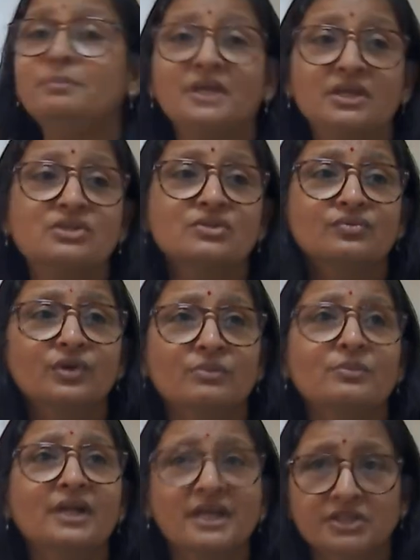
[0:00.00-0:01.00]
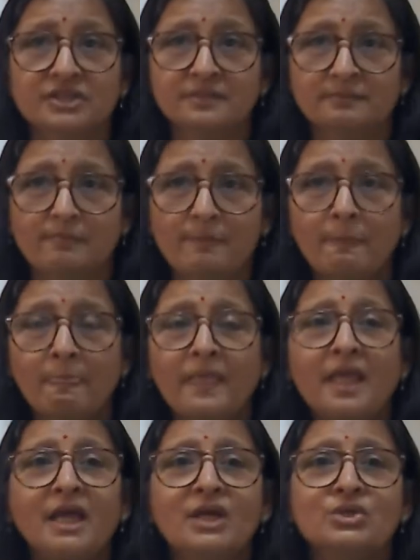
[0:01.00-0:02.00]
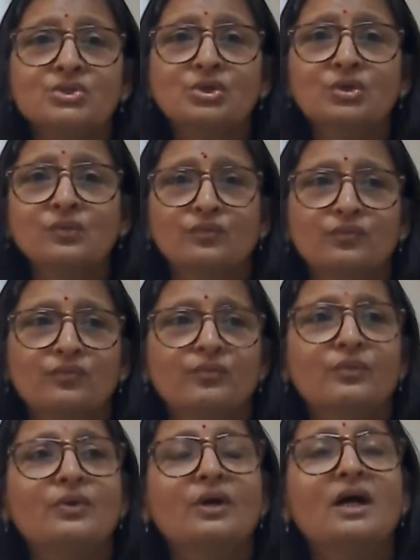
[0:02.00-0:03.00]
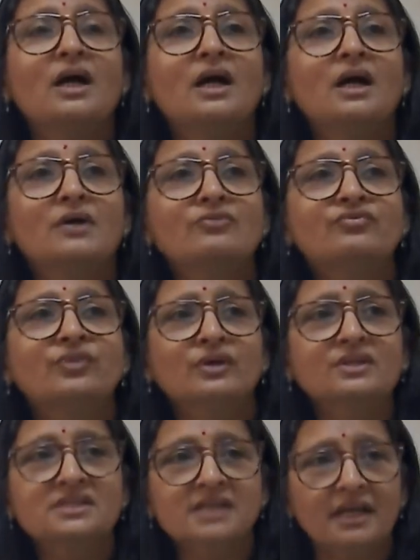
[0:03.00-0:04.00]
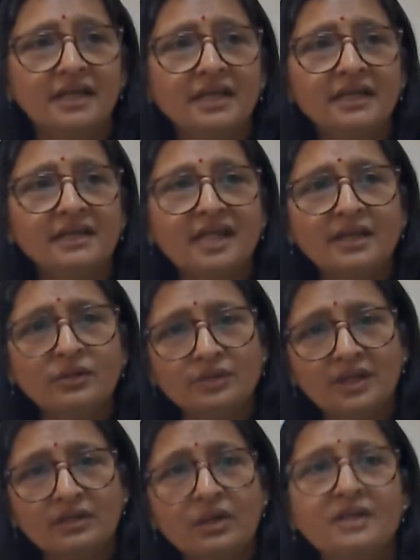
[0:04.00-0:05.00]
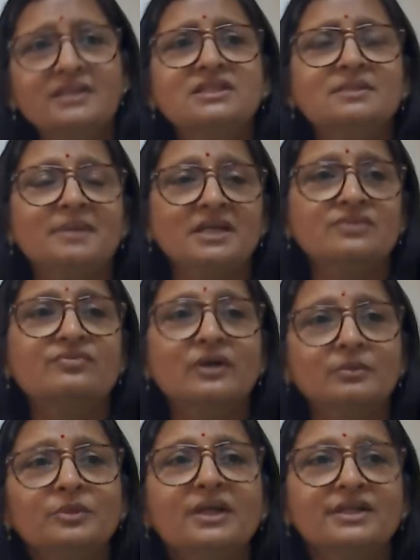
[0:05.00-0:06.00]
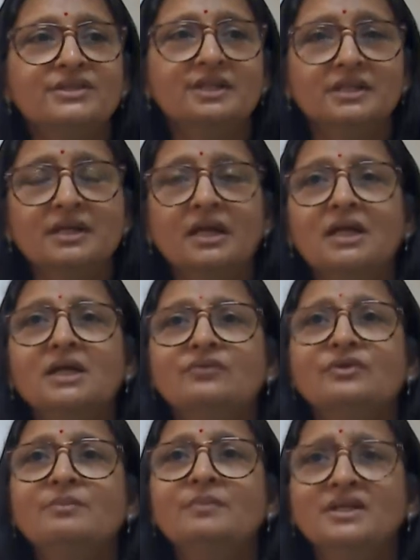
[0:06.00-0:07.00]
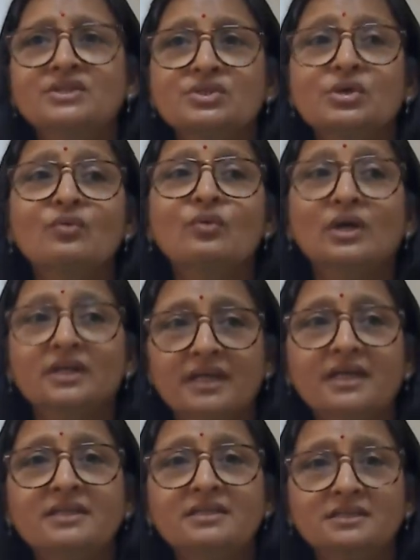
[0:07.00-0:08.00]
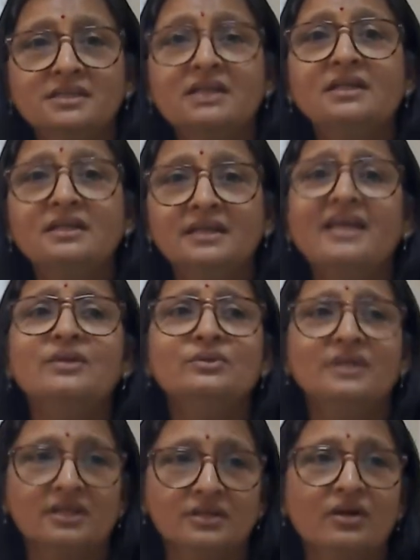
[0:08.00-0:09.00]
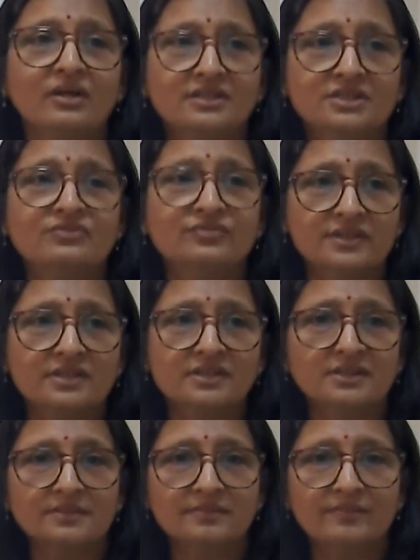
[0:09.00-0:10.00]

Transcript: based formulation. So for studying nanotechnology based formulation, we must know what is the nanotechnology first.